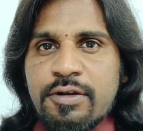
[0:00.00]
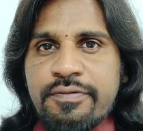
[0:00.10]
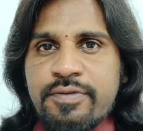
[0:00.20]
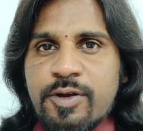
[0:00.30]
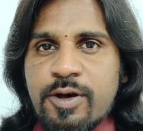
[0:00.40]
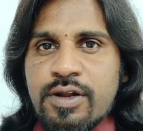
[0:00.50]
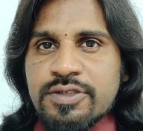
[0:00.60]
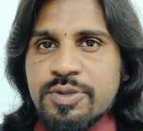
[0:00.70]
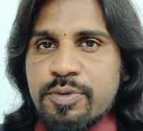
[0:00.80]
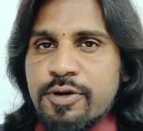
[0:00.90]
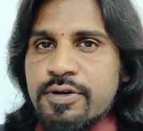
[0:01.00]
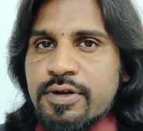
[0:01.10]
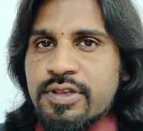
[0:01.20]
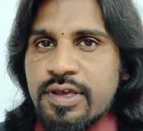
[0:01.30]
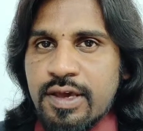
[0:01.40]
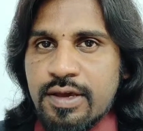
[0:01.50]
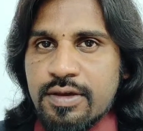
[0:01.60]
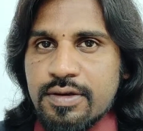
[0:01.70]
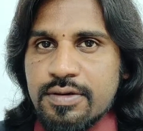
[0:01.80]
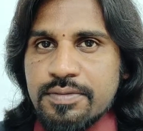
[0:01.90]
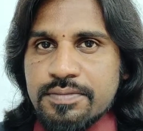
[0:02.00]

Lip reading: of knowledge about a thing.